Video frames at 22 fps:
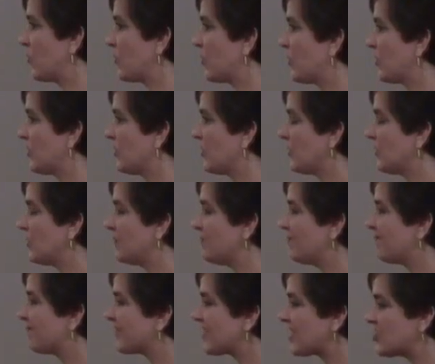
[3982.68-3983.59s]
were
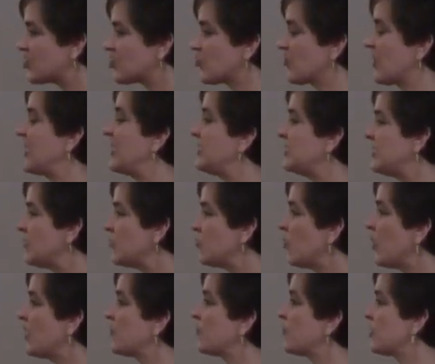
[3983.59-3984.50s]
trained in
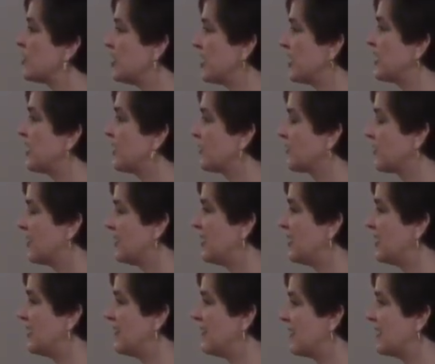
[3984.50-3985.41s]
one particular
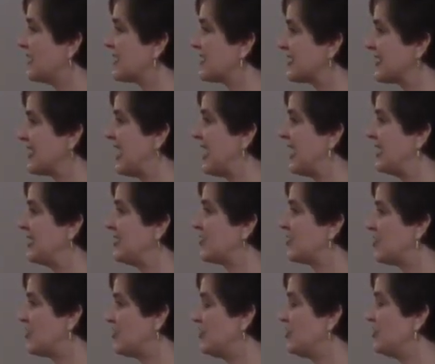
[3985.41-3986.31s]
thing and then assigned
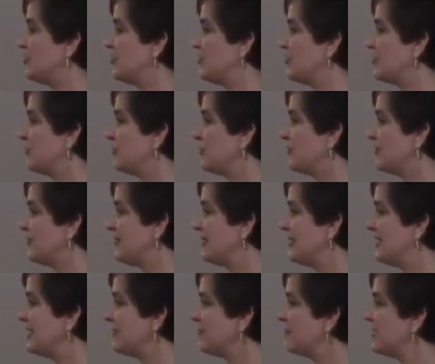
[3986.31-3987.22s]
to
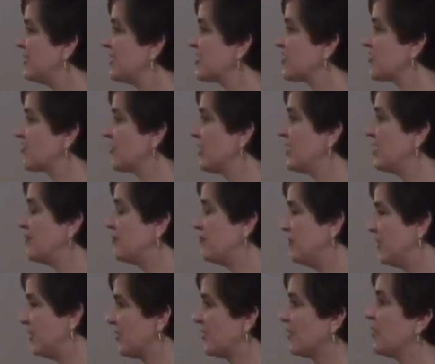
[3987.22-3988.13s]
administrative
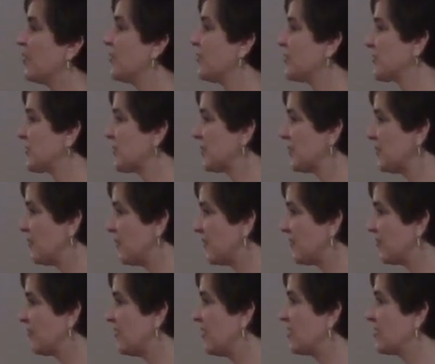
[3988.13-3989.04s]
bureaus or,
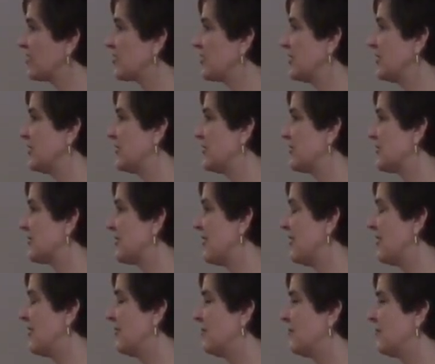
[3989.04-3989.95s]
or functions.
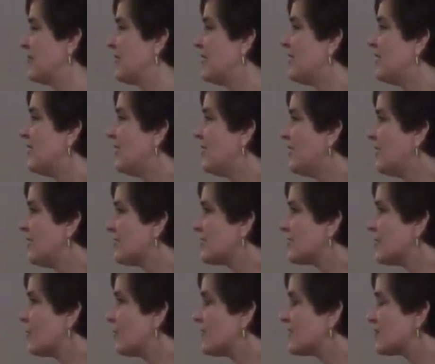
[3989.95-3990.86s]
Um,
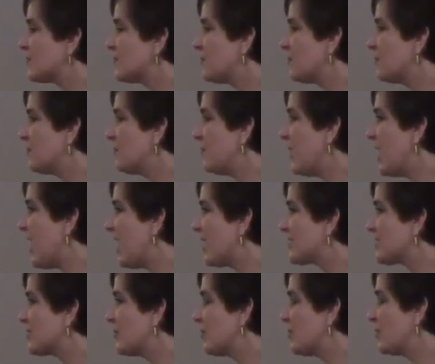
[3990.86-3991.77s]
so it's
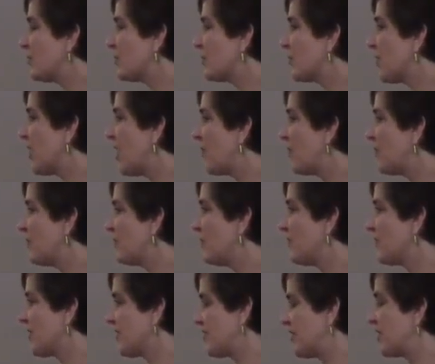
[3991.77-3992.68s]
possible and
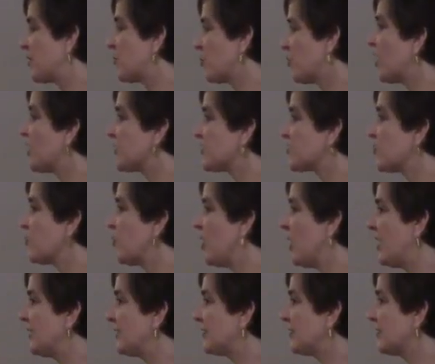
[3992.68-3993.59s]
probable that there was
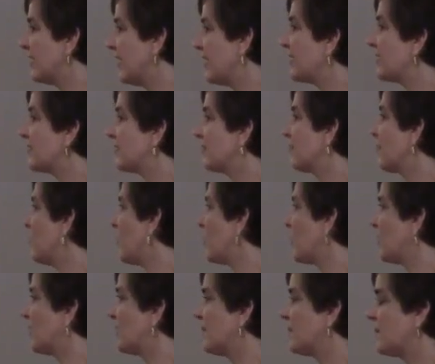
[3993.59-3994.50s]
one like
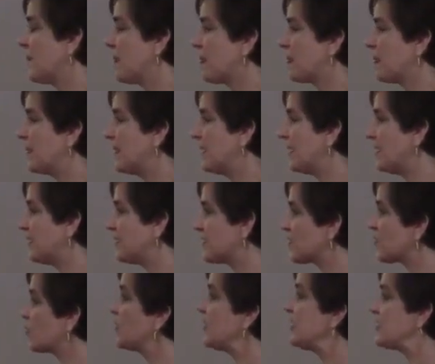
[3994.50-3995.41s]
for the
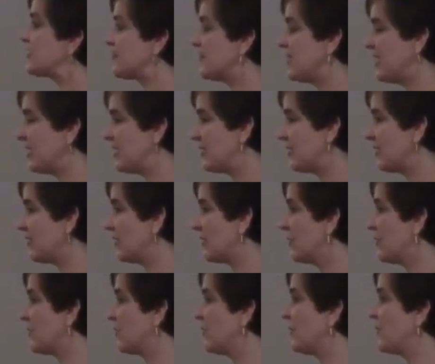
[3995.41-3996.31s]
sweets maker
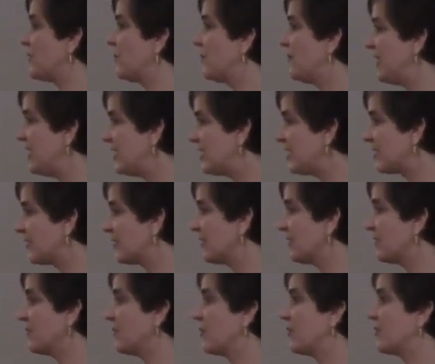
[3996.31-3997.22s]
or the
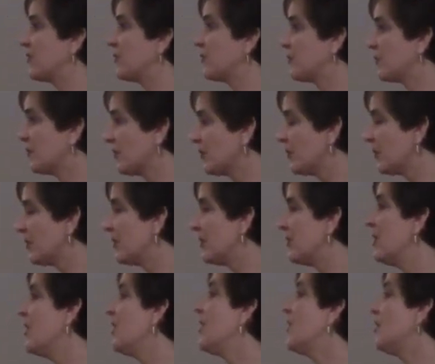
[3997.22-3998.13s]
baker or the
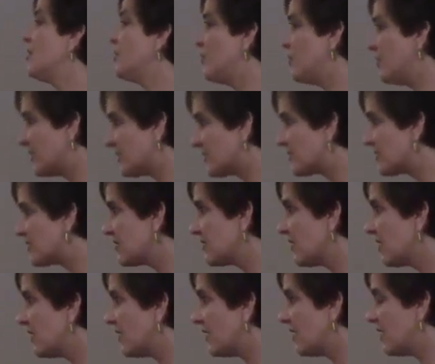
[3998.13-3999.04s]
brewer who
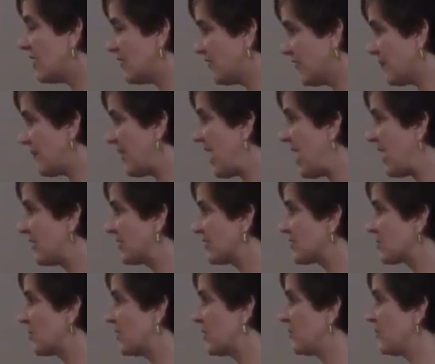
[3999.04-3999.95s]
was the
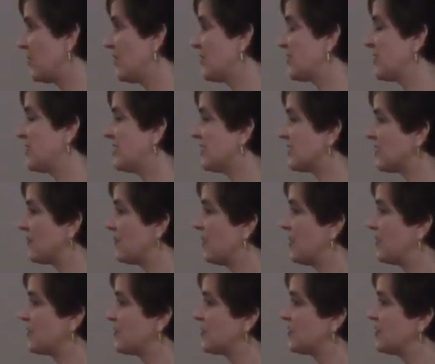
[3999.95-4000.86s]
palaceware person as
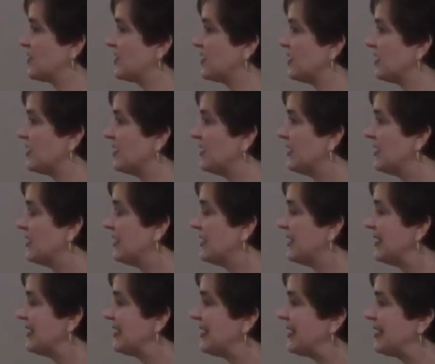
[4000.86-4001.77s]
opposed to the
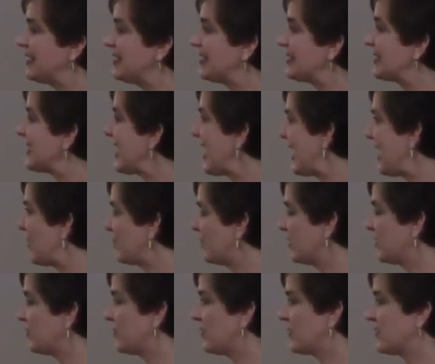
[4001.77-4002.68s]
uh,
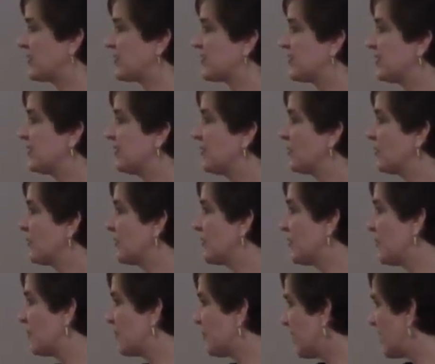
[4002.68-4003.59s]
tablet person or
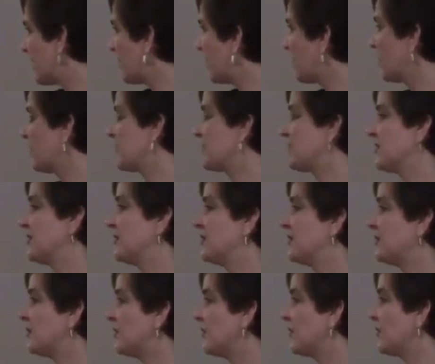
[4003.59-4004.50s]
the brick
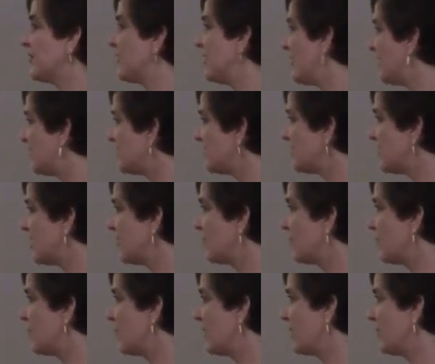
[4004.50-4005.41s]
person or the
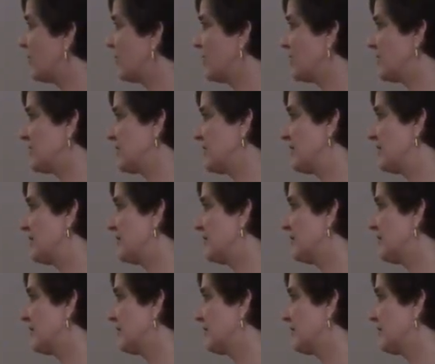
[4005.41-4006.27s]
tableware person